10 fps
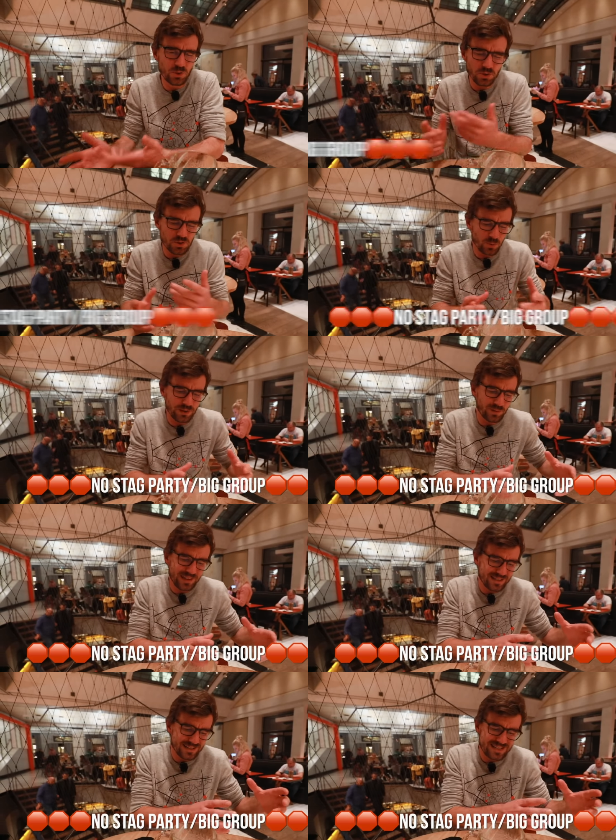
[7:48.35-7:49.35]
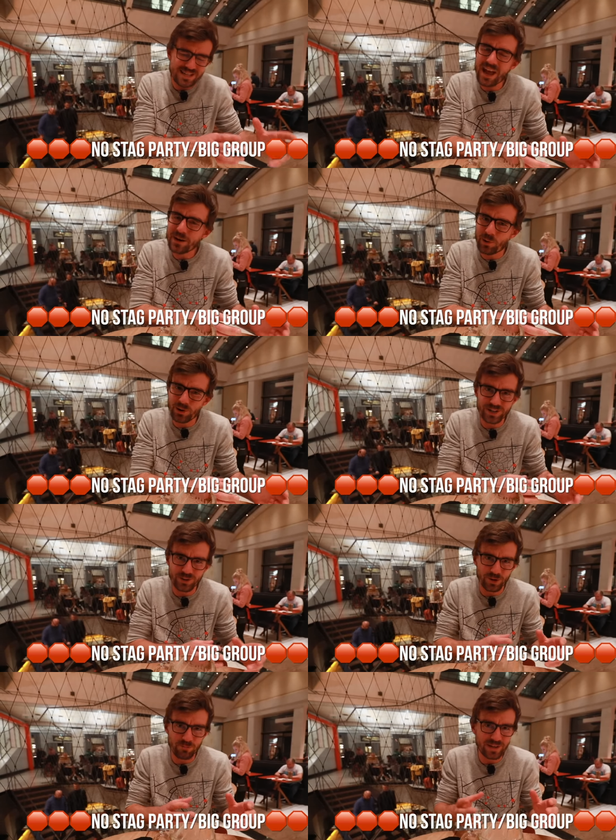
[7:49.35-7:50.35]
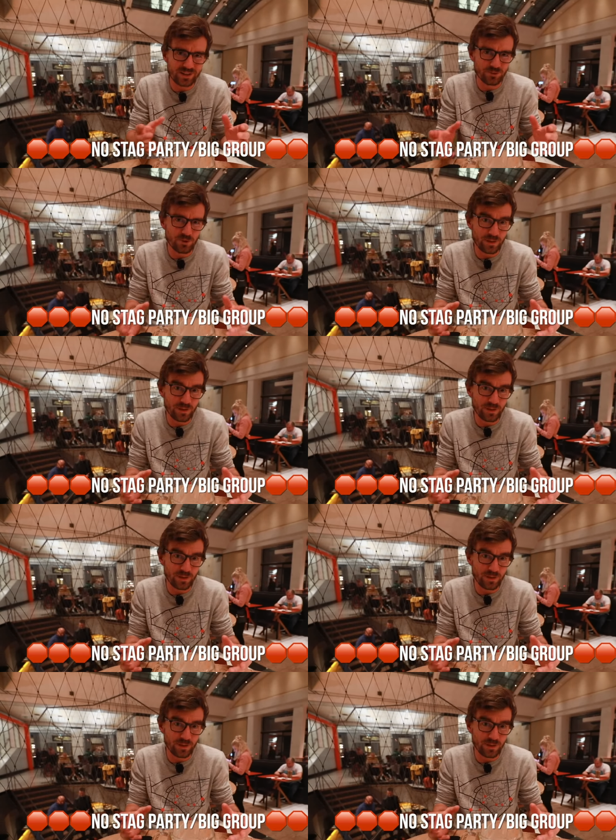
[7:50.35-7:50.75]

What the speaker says: Don't do it with like a stag party or a big group.